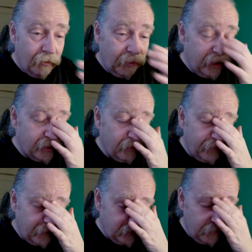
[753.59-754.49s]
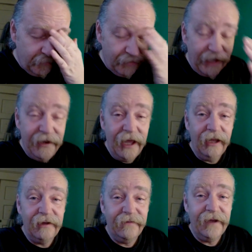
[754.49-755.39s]
What he's referring to,
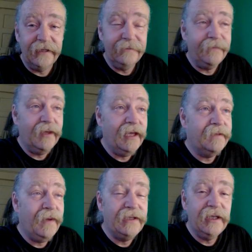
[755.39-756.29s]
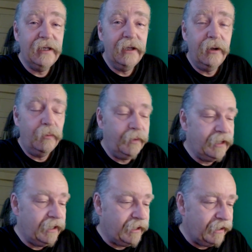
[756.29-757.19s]
Mandela effect, that's basically an
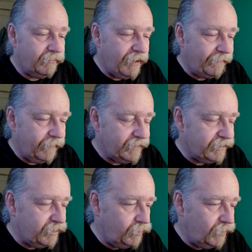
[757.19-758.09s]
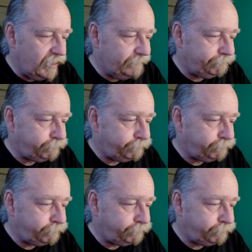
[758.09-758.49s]
oblique uh, reference to uh,